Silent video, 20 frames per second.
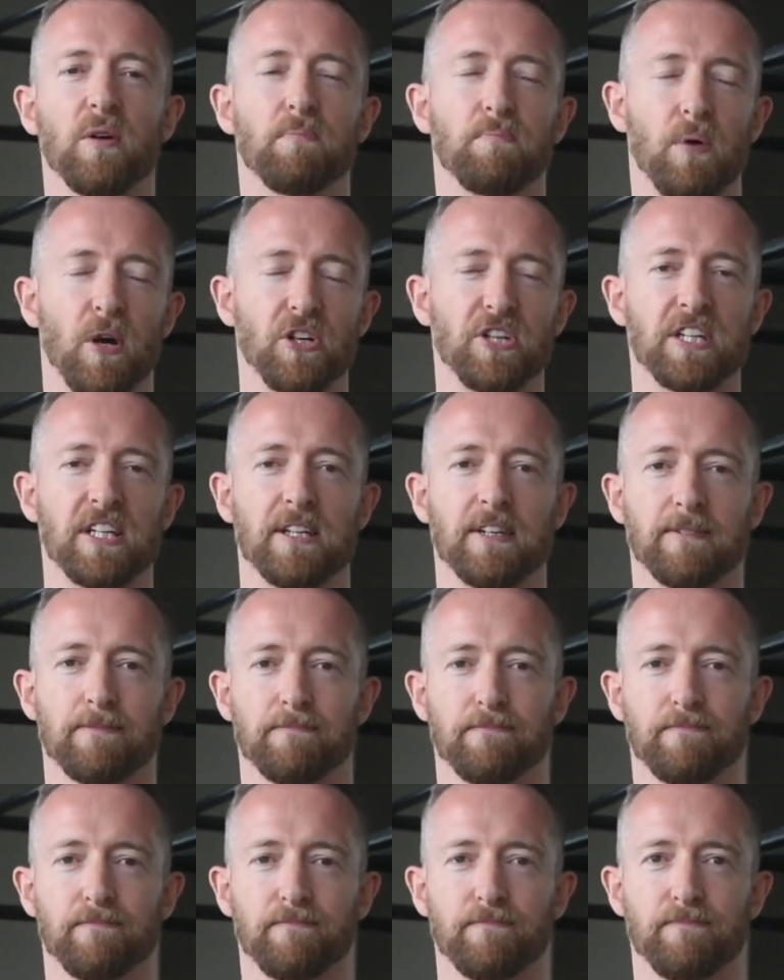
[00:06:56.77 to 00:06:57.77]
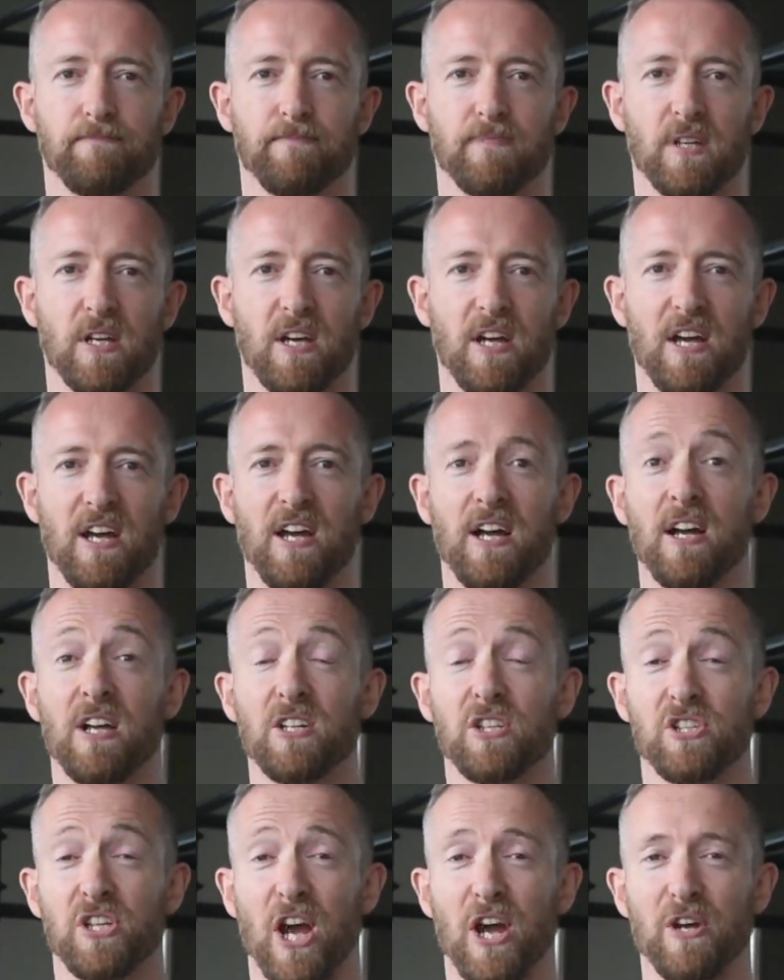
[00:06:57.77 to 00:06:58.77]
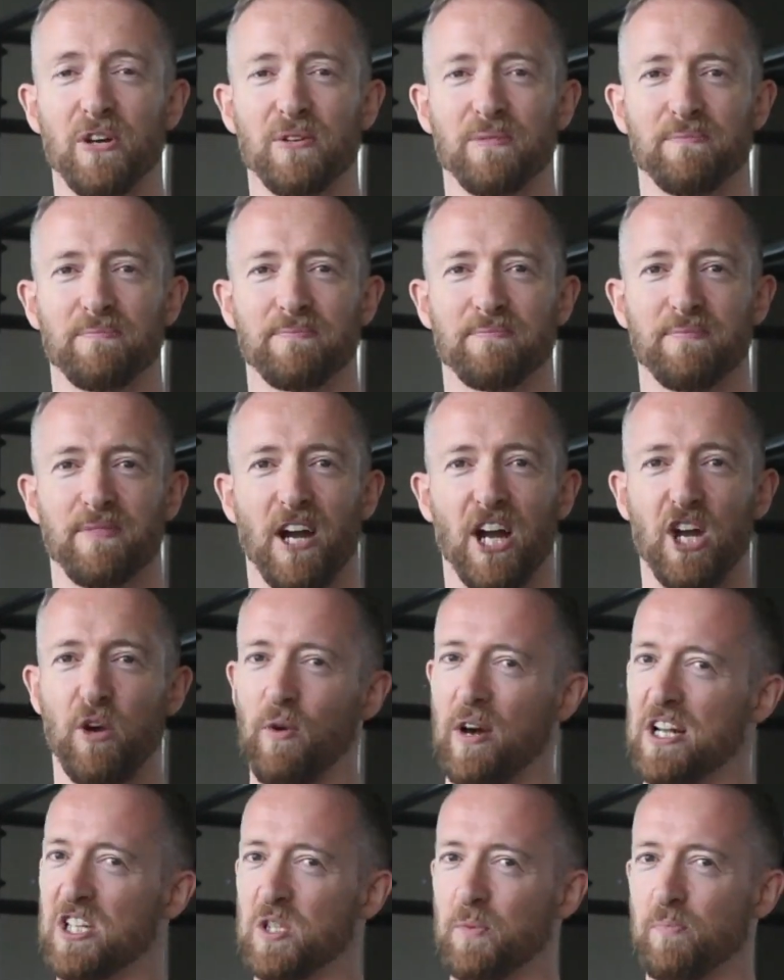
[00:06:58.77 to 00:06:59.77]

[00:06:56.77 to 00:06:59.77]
body. So, are you ready to